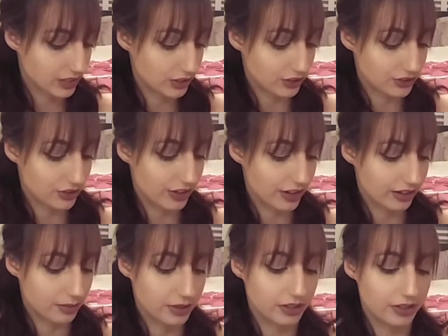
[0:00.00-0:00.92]
y'all saw that
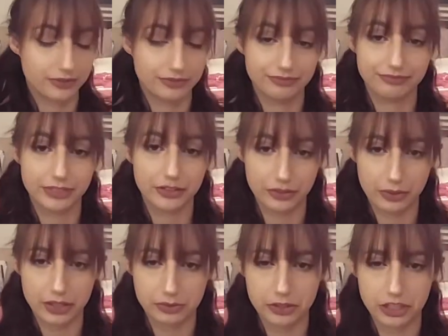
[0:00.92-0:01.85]
coming though. If you
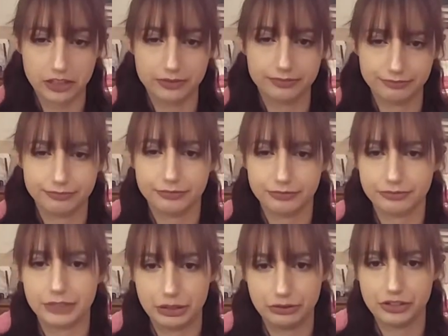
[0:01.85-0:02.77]
watch my channel,
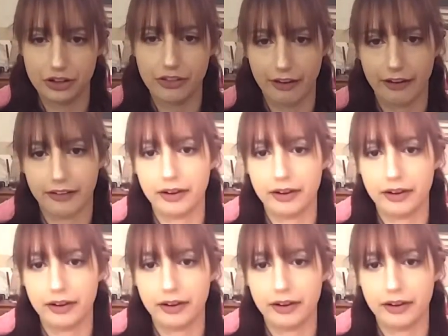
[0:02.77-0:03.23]
you saw that